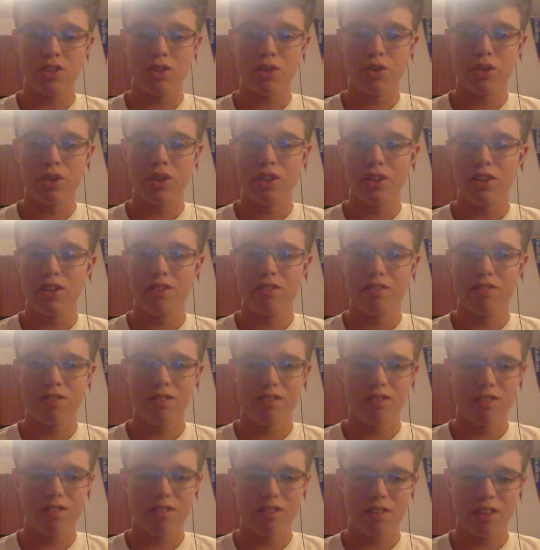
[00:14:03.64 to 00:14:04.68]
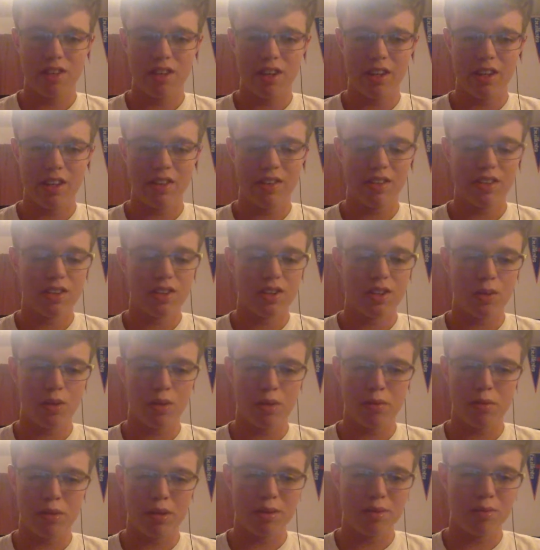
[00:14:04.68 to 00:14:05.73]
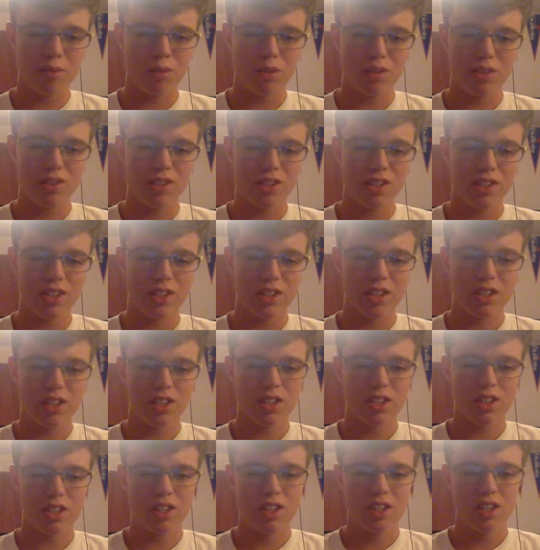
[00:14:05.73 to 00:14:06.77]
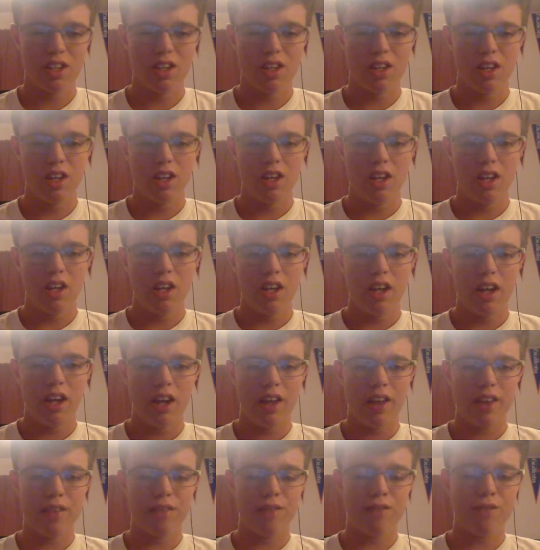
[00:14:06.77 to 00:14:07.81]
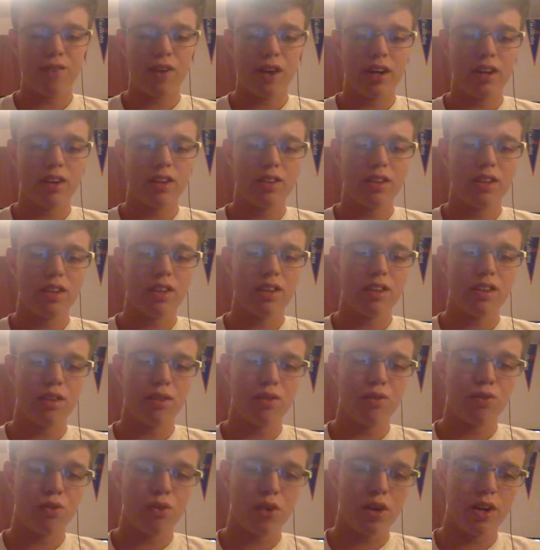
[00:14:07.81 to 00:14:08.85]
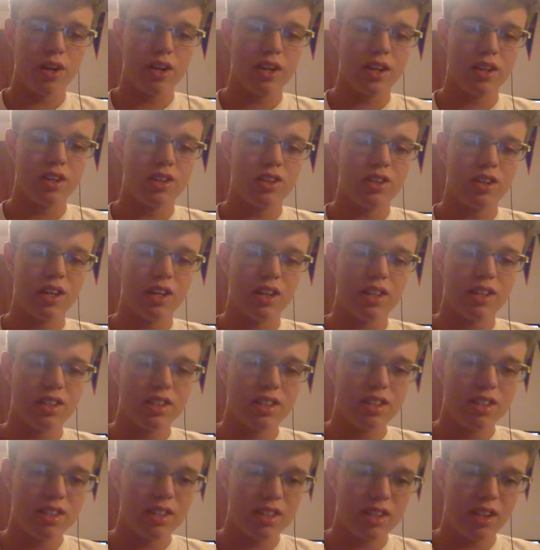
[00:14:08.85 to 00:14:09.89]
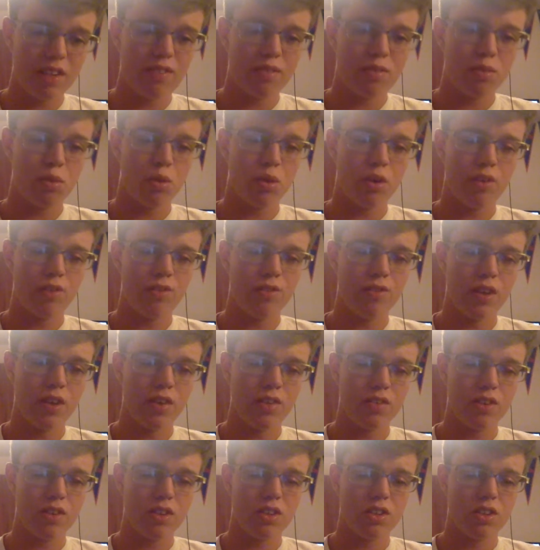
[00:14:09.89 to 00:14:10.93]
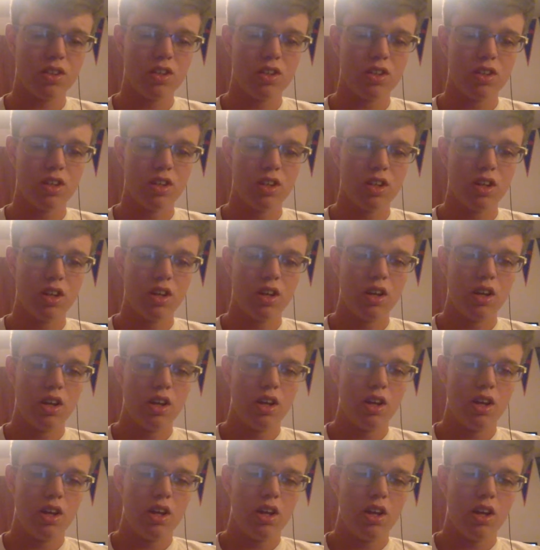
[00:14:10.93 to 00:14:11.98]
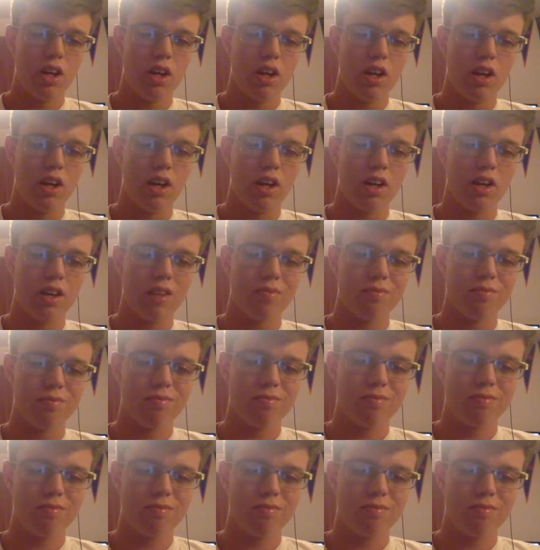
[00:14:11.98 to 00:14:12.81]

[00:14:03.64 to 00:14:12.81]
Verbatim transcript: too good. He's going to win by more than six. And then finally, the 49ers at seven point favorites. Um,